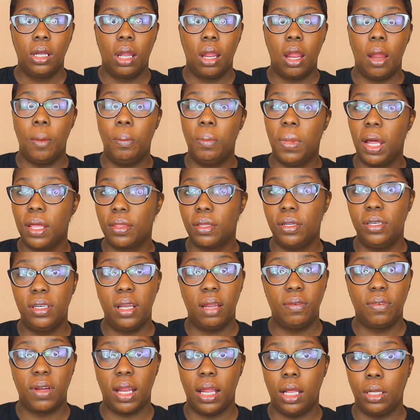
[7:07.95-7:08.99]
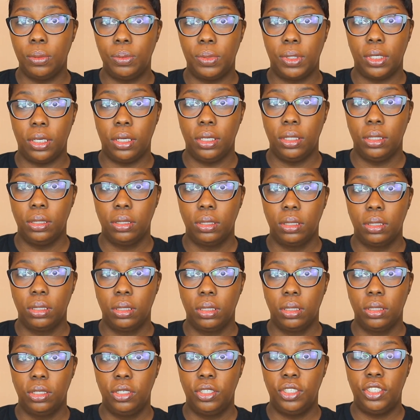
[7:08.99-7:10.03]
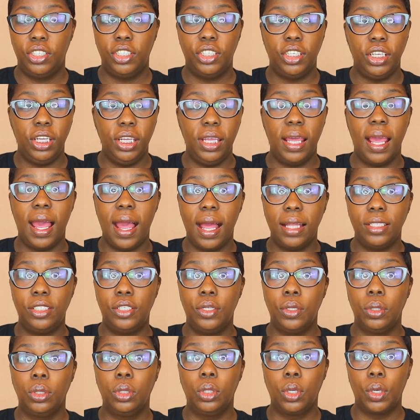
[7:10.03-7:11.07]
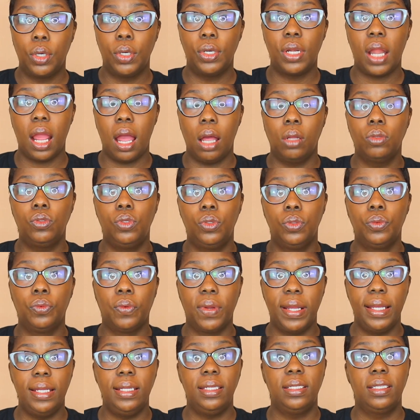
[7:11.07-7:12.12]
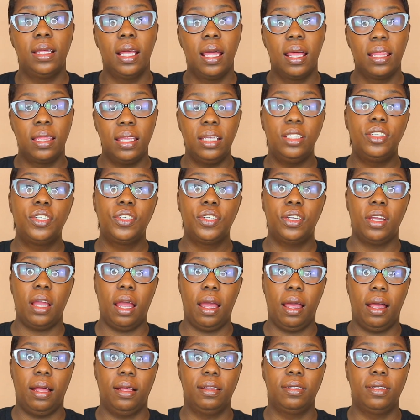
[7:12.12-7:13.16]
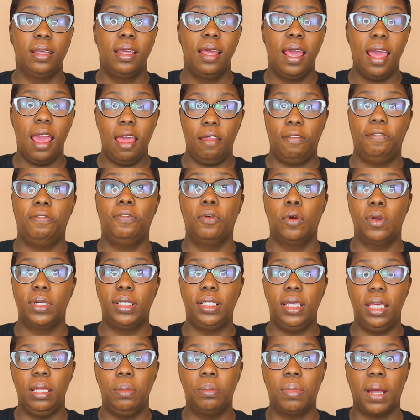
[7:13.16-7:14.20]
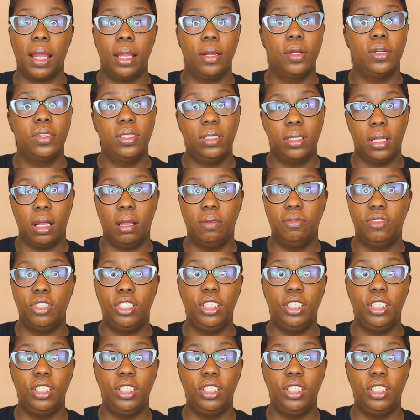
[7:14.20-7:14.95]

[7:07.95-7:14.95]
Her mother never helped her. She had to learn how to raise this child at 14 by herself.